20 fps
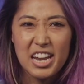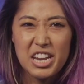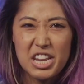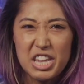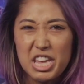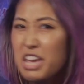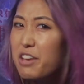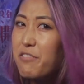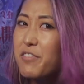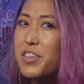and
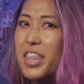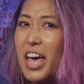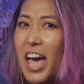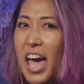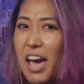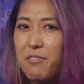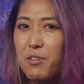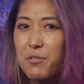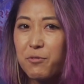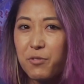even
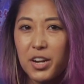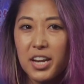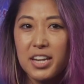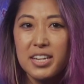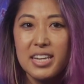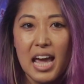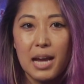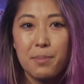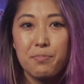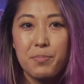the
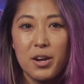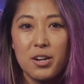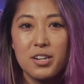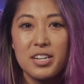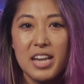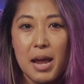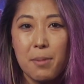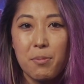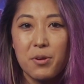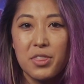heavy-footed
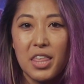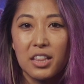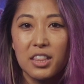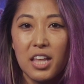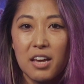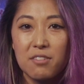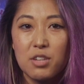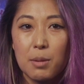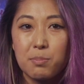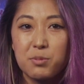neckbeard neighbor
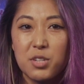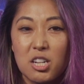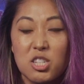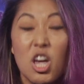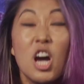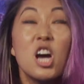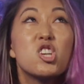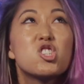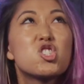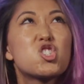that lives
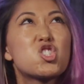upstairs.